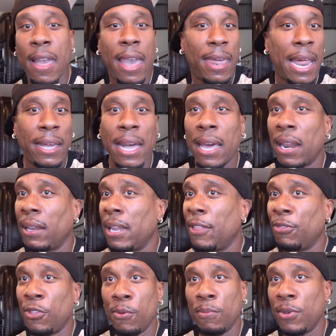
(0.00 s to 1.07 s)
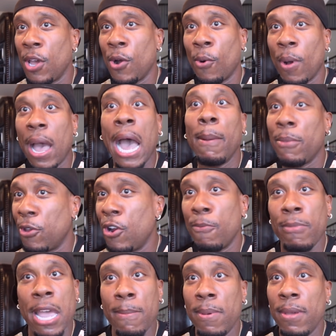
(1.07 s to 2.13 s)
and I gotta let them know I'm here
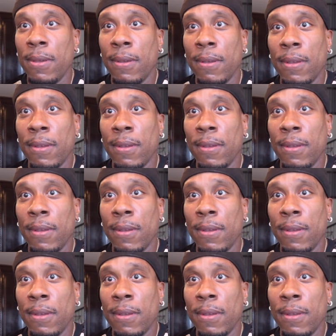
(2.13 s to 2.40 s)
baby